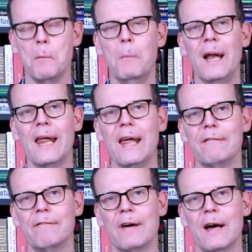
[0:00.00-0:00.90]

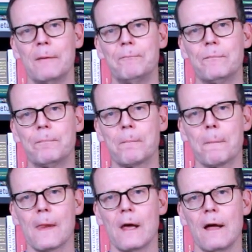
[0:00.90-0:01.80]
believe
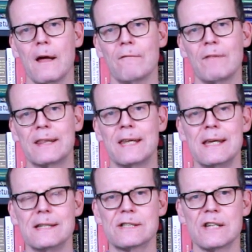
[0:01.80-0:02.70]
that
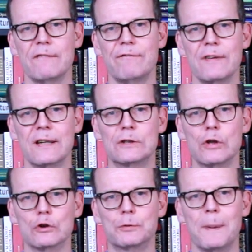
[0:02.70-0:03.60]
he's something
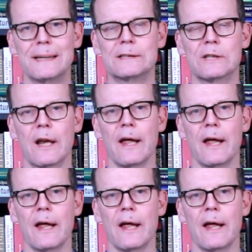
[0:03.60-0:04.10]
so special,